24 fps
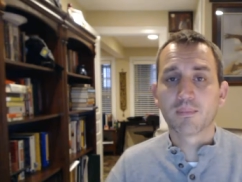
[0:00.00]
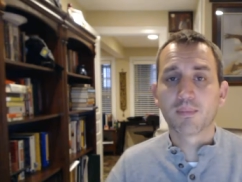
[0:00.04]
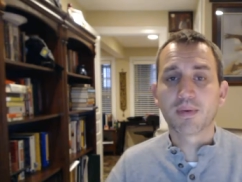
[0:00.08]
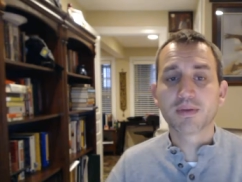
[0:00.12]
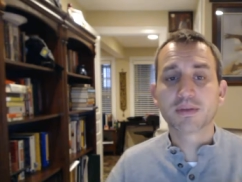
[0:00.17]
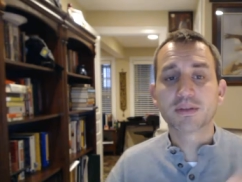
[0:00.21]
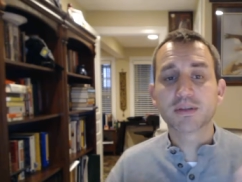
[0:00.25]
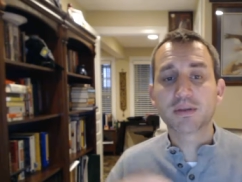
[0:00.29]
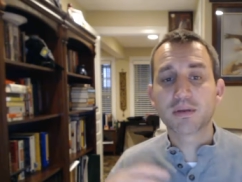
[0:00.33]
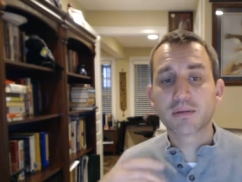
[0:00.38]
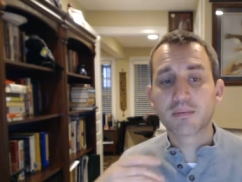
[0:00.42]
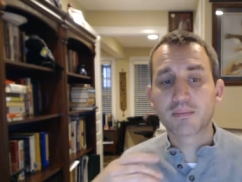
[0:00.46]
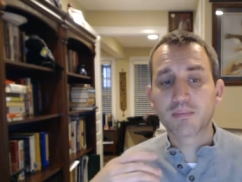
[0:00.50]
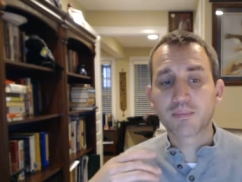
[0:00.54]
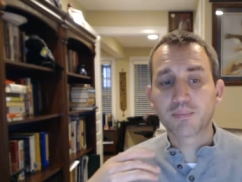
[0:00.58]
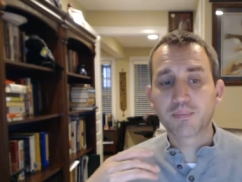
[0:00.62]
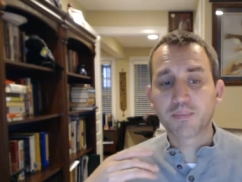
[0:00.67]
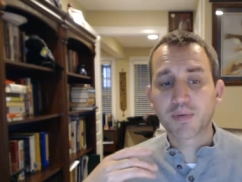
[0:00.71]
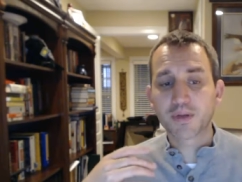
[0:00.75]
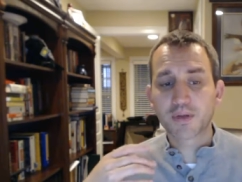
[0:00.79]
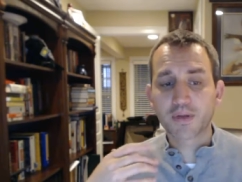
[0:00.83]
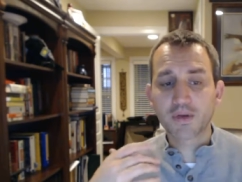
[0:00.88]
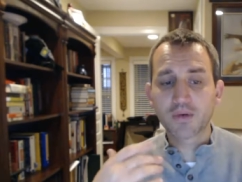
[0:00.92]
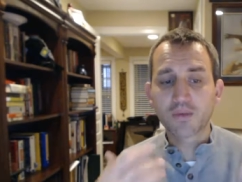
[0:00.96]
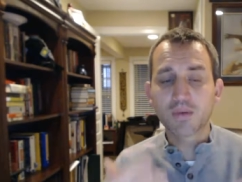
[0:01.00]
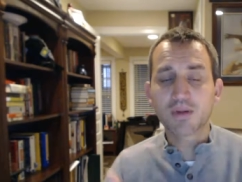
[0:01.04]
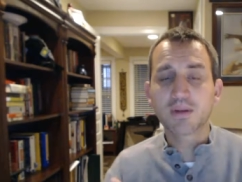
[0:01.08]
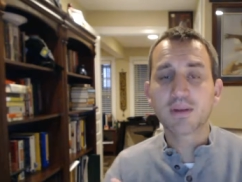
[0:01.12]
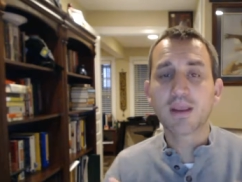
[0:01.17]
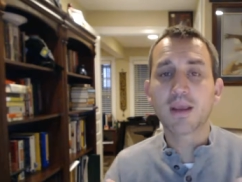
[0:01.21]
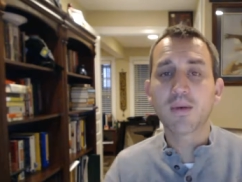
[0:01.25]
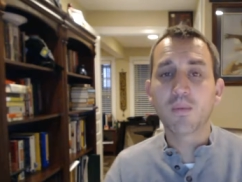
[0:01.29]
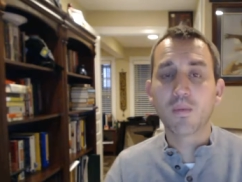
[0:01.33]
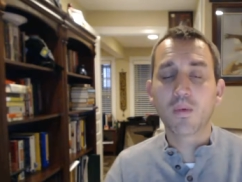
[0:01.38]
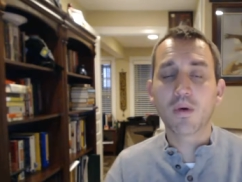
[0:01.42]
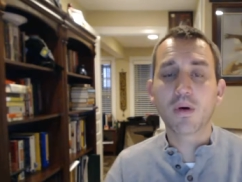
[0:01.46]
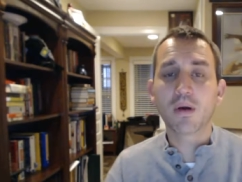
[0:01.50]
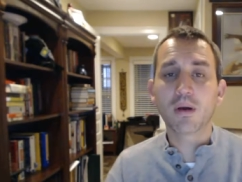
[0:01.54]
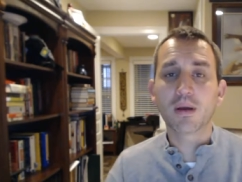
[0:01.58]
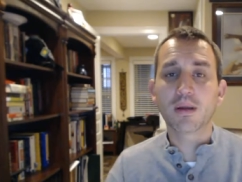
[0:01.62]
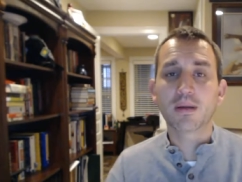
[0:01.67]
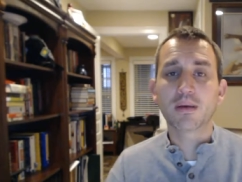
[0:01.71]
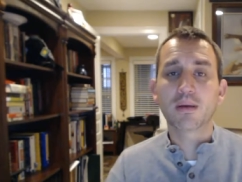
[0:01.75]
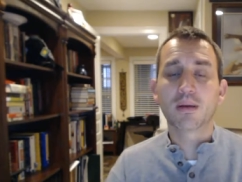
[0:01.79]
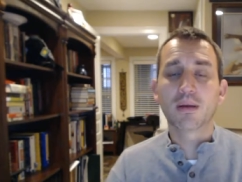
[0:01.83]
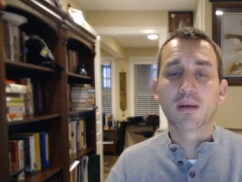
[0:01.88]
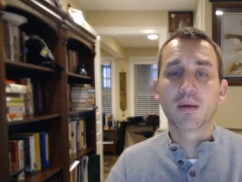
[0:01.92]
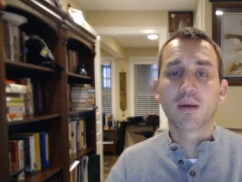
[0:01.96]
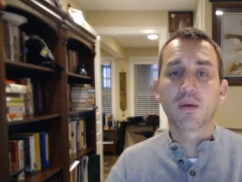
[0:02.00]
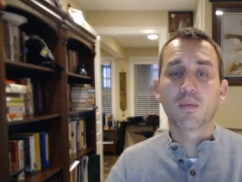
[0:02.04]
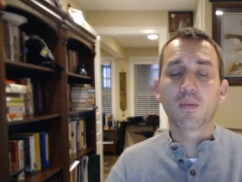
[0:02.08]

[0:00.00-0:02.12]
But but do what they want